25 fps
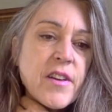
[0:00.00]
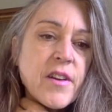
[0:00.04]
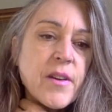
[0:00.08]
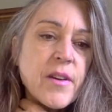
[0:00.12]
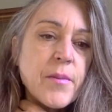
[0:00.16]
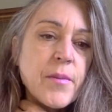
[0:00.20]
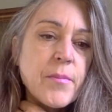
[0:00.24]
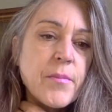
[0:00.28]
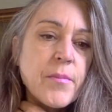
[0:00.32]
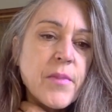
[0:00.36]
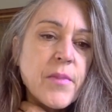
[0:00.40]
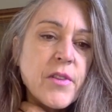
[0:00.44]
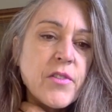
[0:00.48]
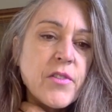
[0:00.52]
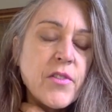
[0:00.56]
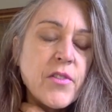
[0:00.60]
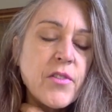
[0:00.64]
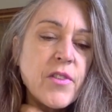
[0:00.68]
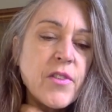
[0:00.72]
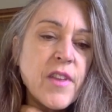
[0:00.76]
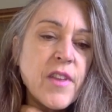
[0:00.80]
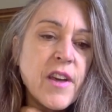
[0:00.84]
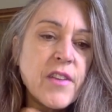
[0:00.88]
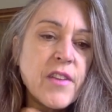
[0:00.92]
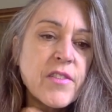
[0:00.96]
um, in
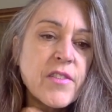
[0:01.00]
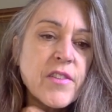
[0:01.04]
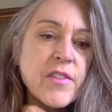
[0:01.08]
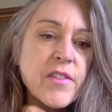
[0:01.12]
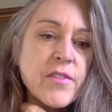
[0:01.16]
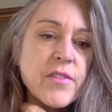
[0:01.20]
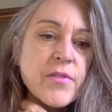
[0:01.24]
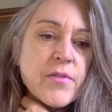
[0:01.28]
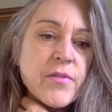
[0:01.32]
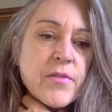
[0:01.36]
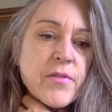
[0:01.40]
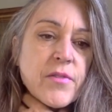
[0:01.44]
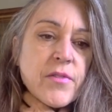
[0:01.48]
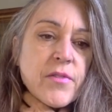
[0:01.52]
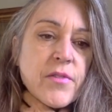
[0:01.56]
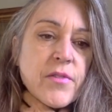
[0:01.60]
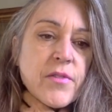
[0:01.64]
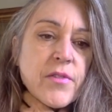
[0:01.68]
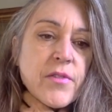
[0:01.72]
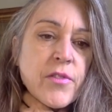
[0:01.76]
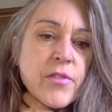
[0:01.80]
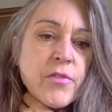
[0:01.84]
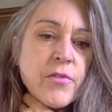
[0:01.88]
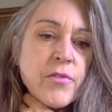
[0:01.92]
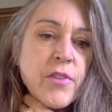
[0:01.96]

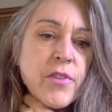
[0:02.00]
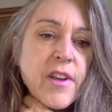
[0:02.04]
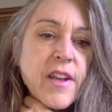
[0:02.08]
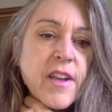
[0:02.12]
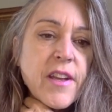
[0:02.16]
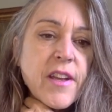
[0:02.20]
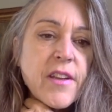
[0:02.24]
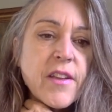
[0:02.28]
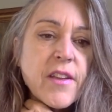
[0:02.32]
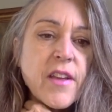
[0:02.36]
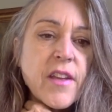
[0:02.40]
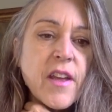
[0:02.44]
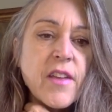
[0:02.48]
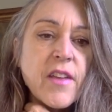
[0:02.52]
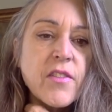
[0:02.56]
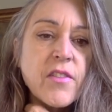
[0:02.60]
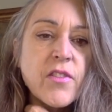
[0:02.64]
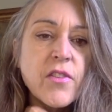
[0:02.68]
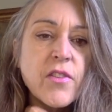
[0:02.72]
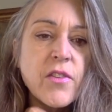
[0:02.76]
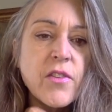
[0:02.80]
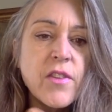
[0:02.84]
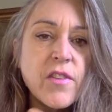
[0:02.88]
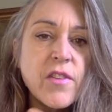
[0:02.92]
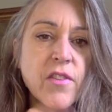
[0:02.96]
2003.
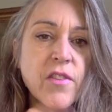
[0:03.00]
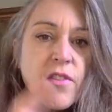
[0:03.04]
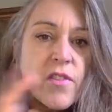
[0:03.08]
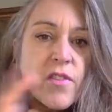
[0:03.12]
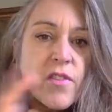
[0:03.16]
And so this